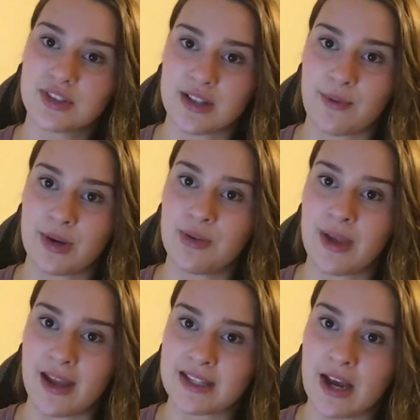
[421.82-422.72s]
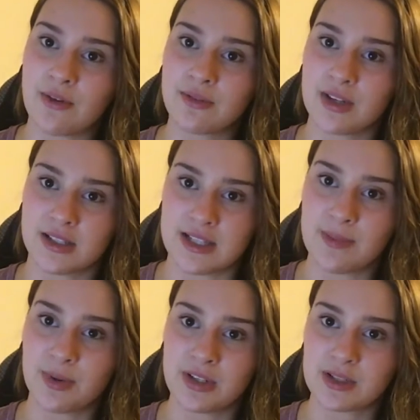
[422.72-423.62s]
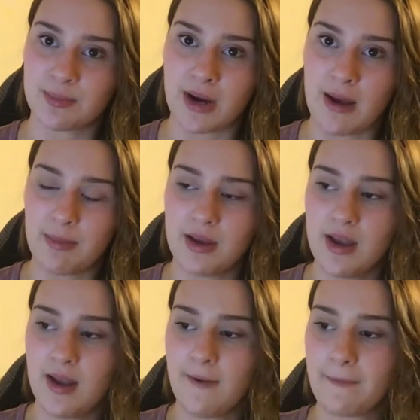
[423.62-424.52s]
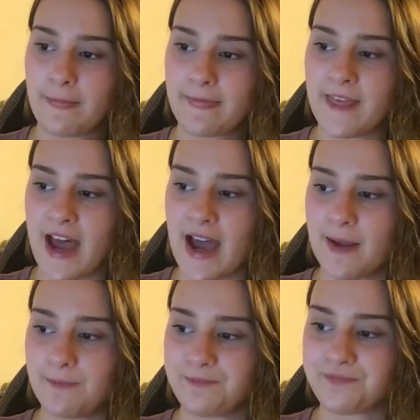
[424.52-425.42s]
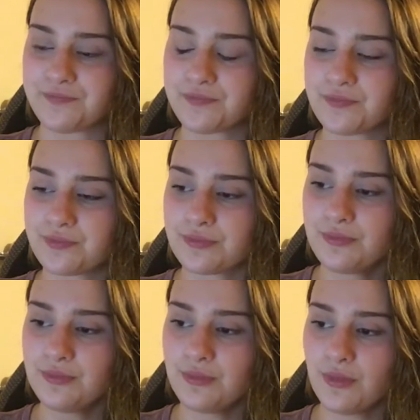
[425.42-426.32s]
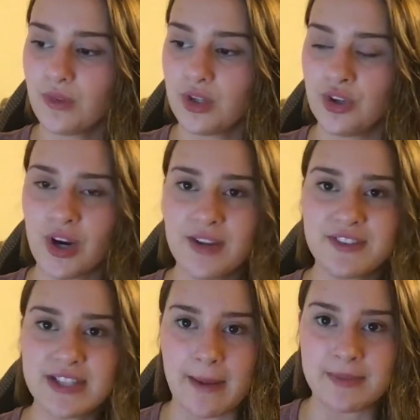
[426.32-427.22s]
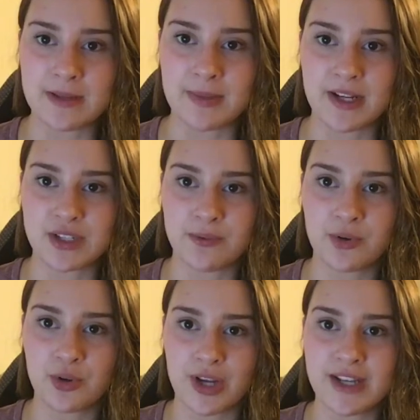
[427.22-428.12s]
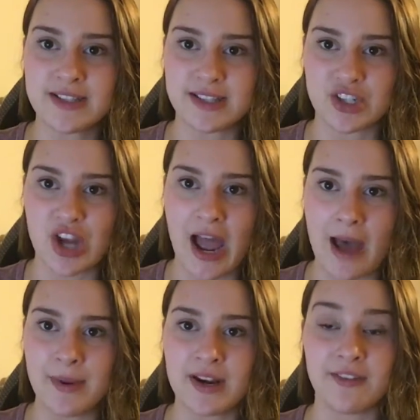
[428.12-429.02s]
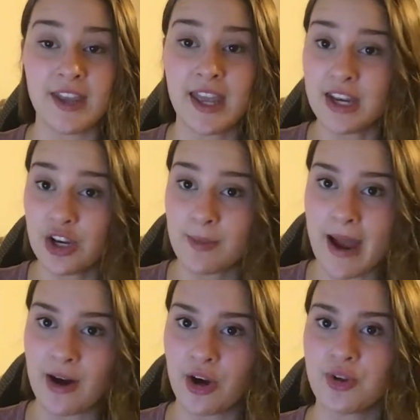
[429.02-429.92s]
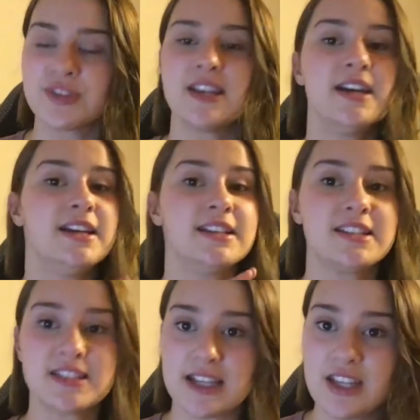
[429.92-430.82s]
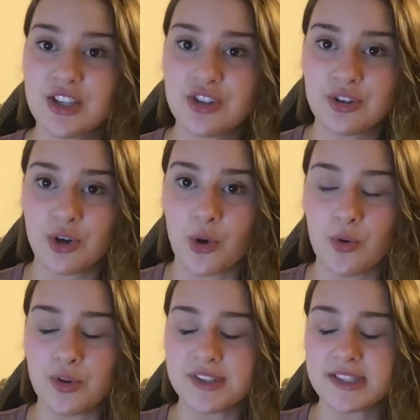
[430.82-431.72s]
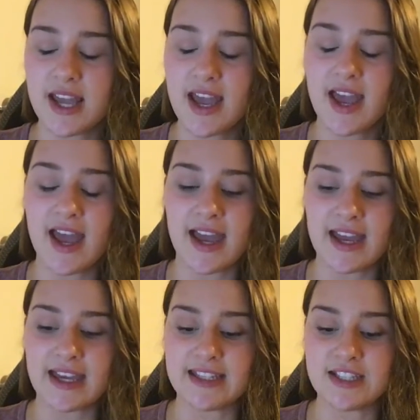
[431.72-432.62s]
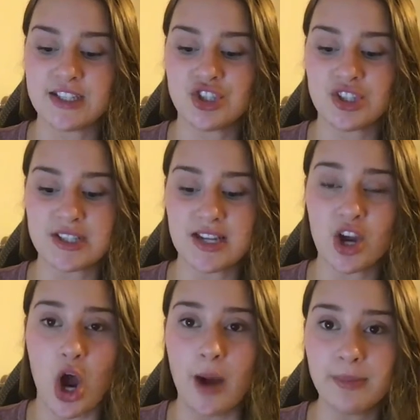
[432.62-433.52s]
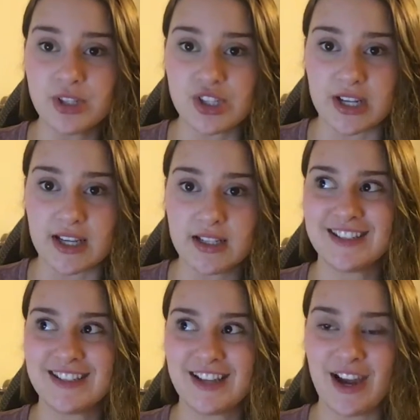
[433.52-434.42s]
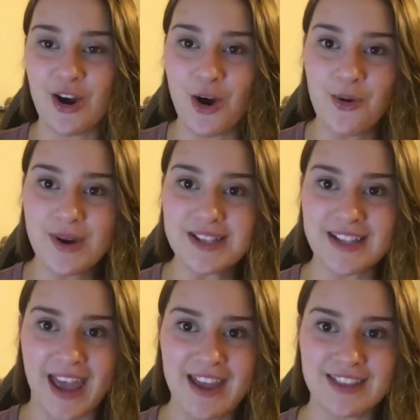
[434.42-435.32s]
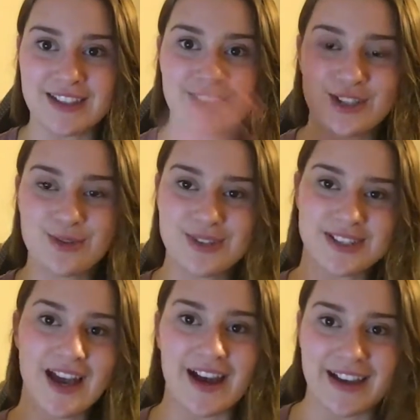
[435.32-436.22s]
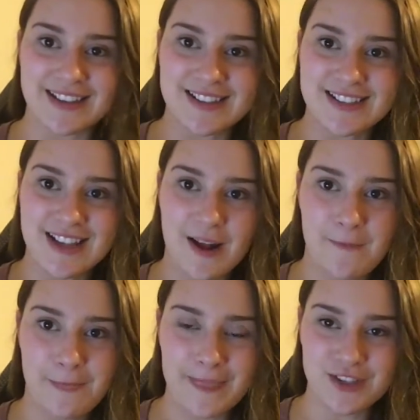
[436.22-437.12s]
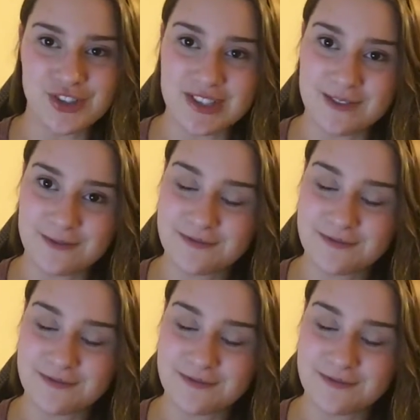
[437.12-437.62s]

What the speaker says: so that when you get down deeper into prep, that you're not even tempted because you've created such a habit of hitting your macros, sticking to your goals, and just accomplishing it. I always get these two sides just